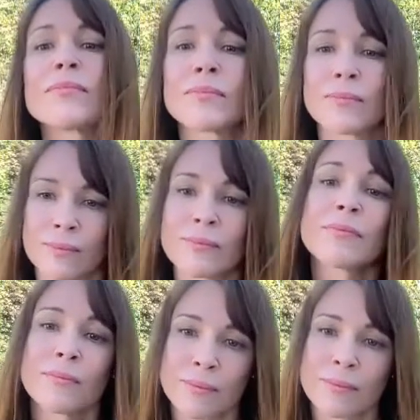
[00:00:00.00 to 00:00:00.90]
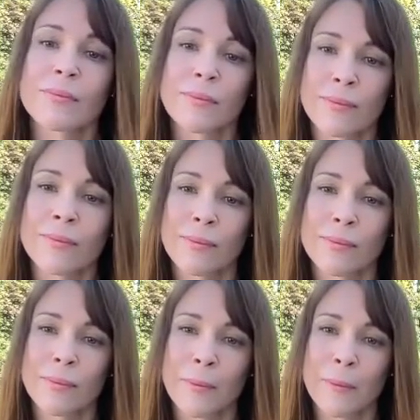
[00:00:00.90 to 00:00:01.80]

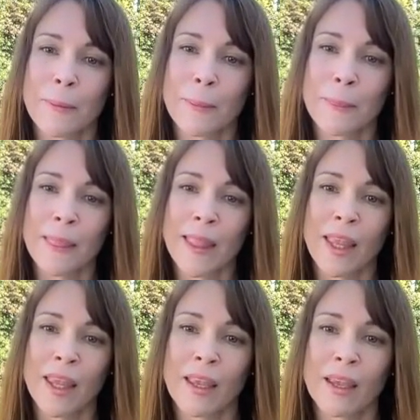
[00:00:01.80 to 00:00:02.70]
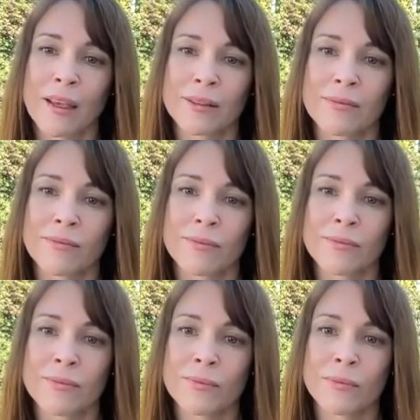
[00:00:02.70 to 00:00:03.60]

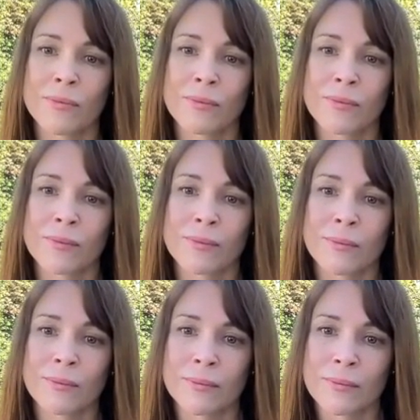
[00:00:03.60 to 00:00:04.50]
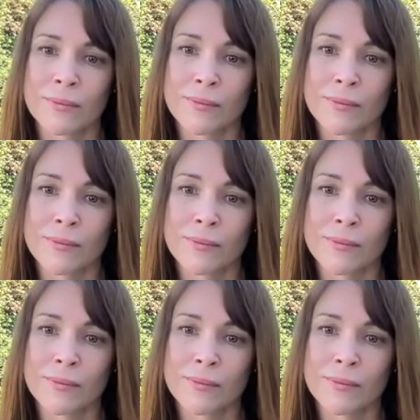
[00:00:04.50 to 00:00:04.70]
This person isn't speaking.